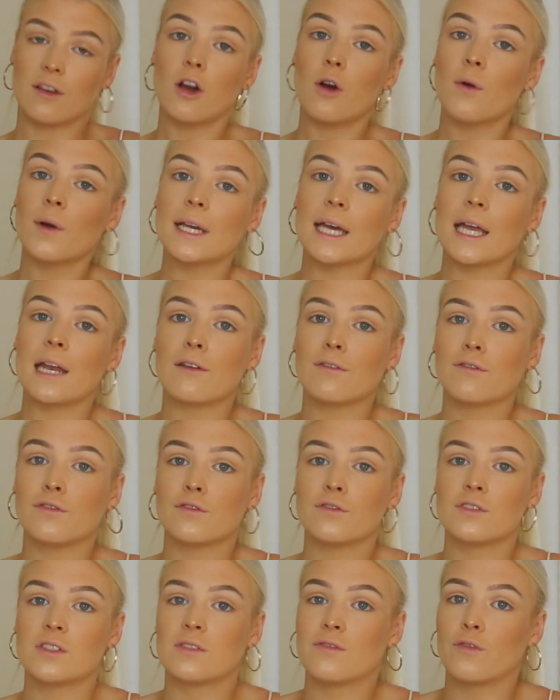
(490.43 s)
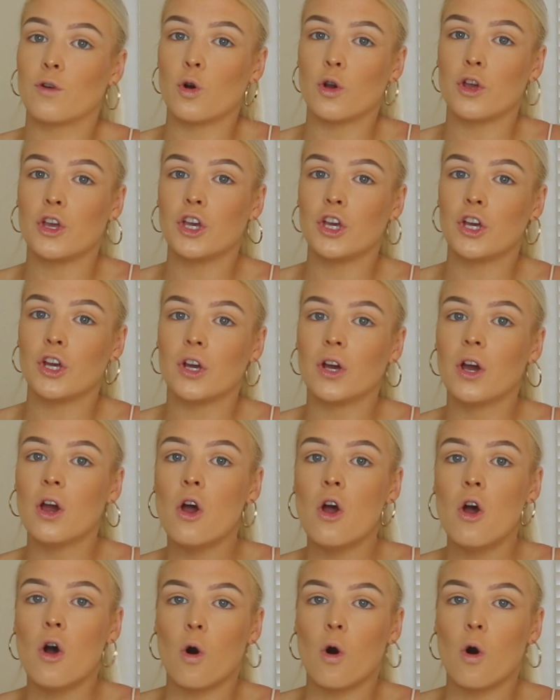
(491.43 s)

go and get it for you